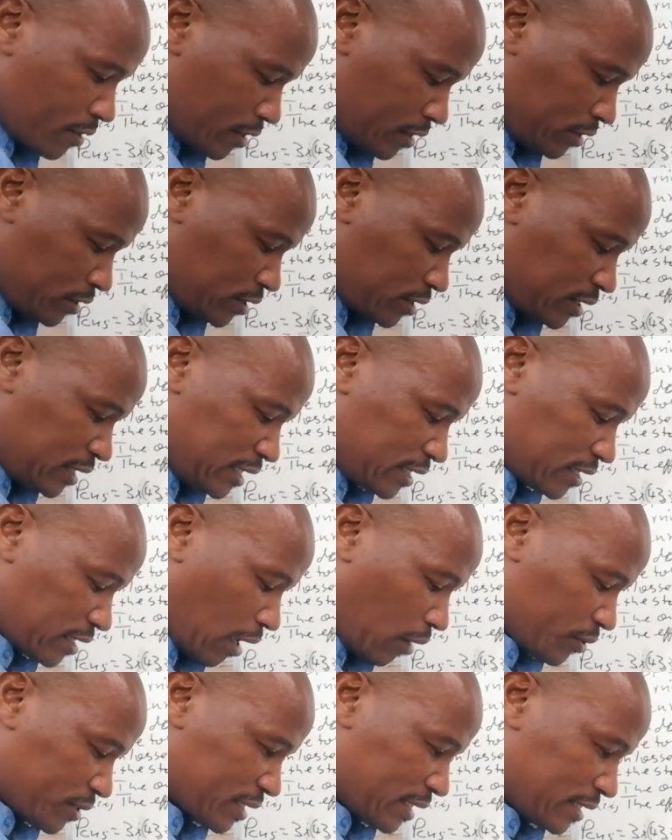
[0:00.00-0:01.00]
Is
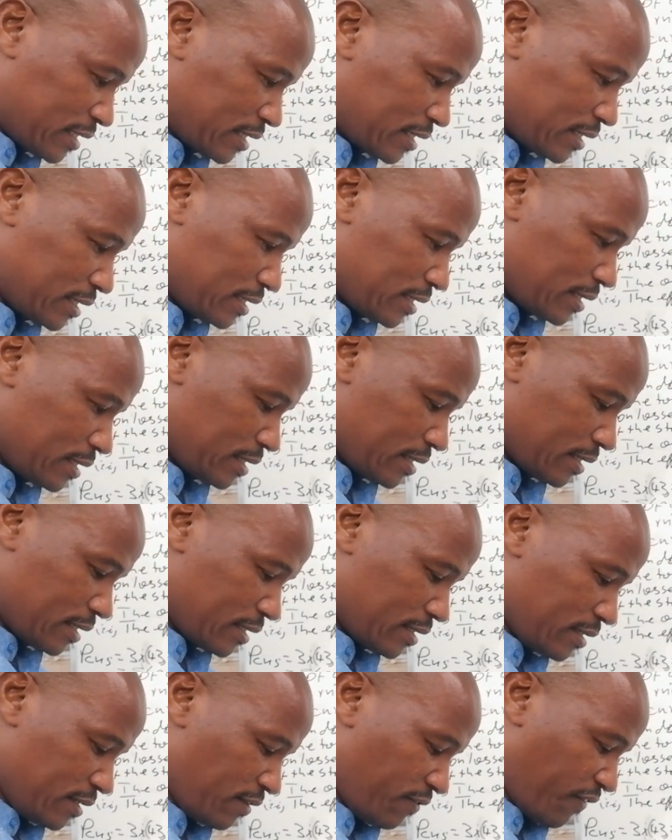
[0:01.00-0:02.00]
6,000
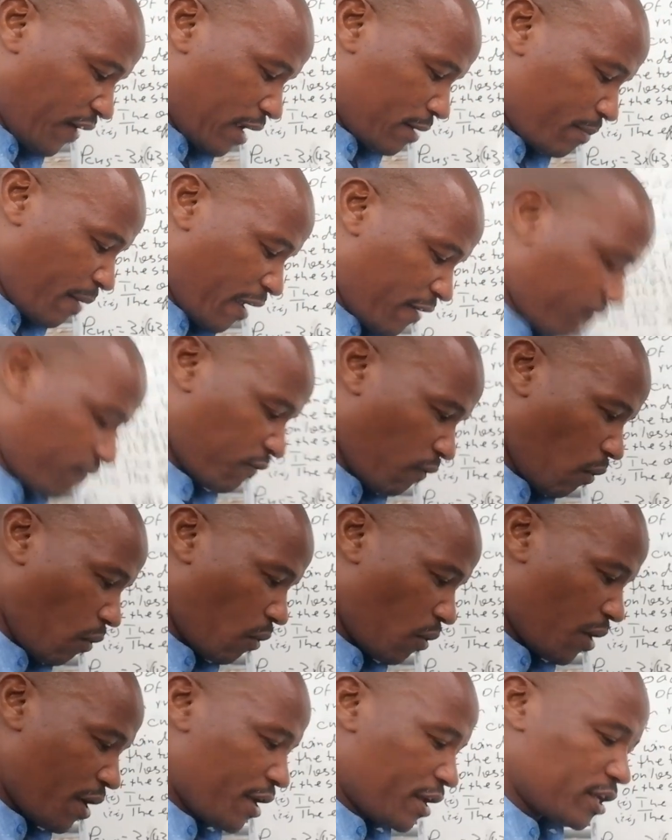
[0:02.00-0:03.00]
divided by
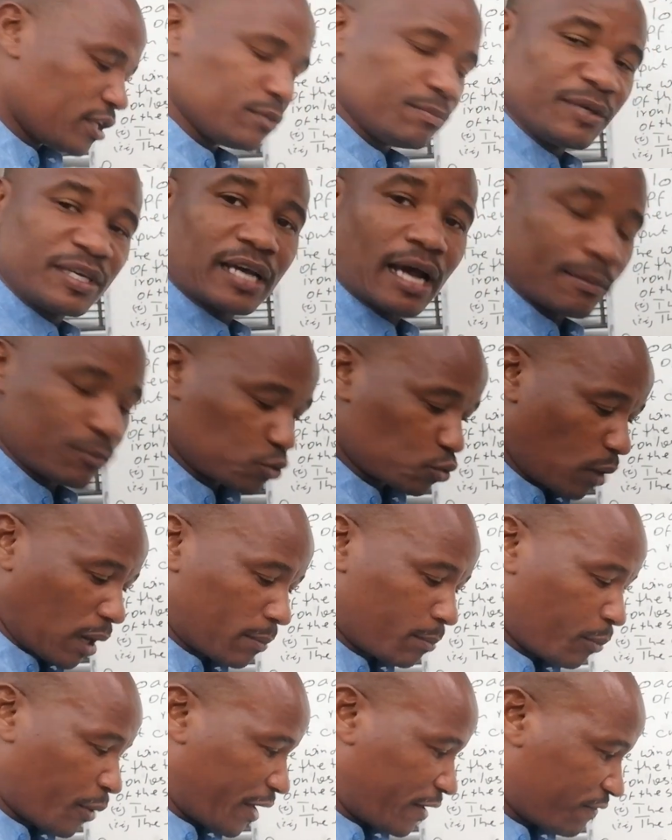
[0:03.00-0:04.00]
4. It becomes
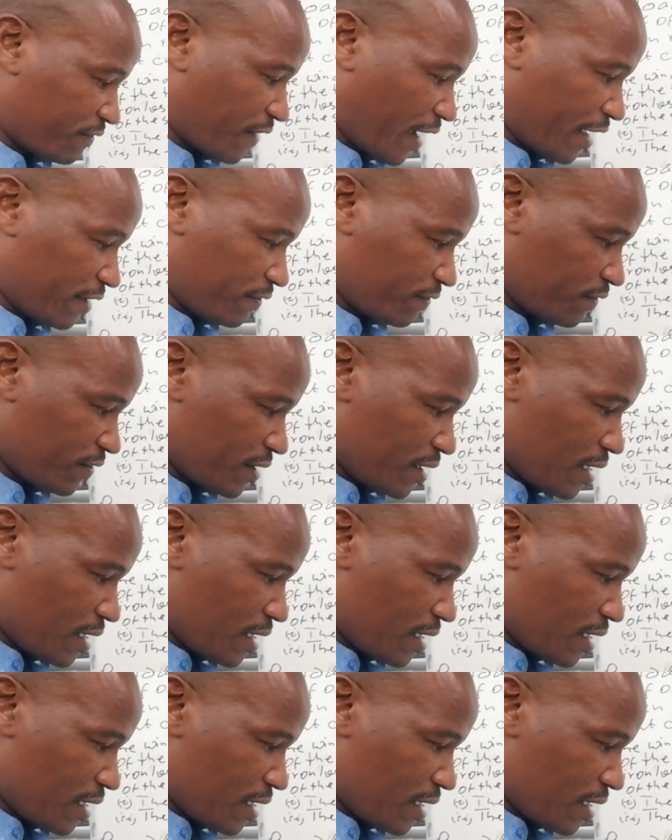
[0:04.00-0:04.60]
1.5.